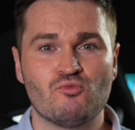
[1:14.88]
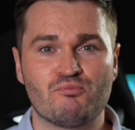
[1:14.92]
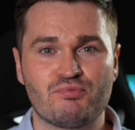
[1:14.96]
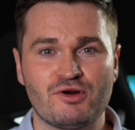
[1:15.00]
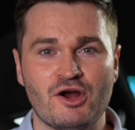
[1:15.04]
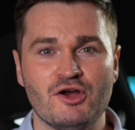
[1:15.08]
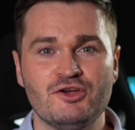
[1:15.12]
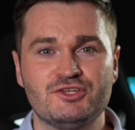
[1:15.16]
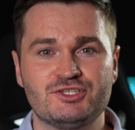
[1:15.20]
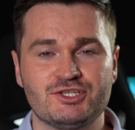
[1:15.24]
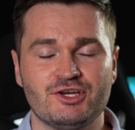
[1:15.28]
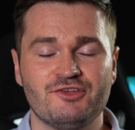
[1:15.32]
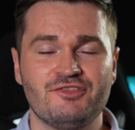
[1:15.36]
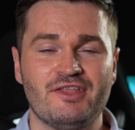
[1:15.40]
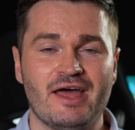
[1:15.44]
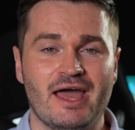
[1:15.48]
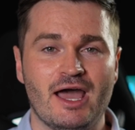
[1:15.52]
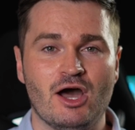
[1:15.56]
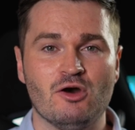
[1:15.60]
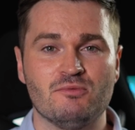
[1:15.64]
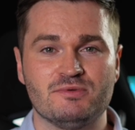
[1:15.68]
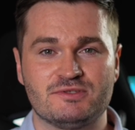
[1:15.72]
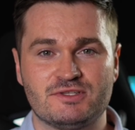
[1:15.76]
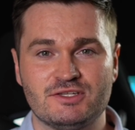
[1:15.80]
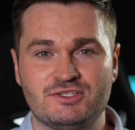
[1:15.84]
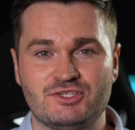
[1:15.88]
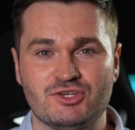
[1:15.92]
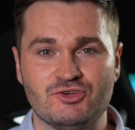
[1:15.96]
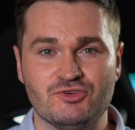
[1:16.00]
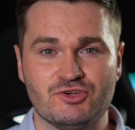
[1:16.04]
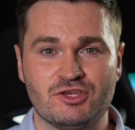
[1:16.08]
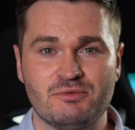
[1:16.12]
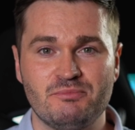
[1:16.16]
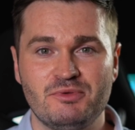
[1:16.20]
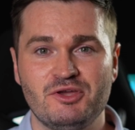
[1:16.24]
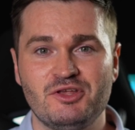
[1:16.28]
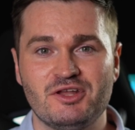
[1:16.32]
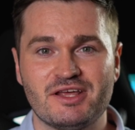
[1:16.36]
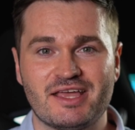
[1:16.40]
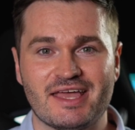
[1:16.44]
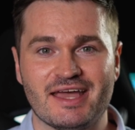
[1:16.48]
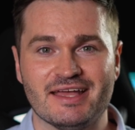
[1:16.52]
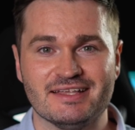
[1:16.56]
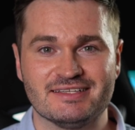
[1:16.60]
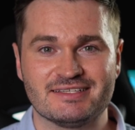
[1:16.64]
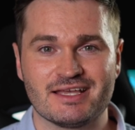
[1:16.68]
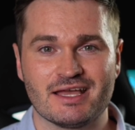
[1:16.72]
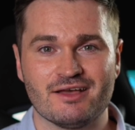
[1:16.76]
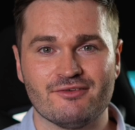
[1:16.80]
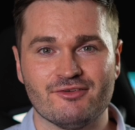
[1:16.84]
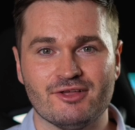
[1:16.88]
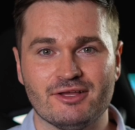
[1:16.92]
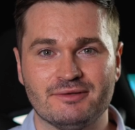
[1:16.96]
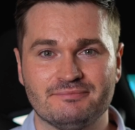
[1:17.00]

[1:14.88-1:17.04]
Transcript: Proton that helps the two communicate together.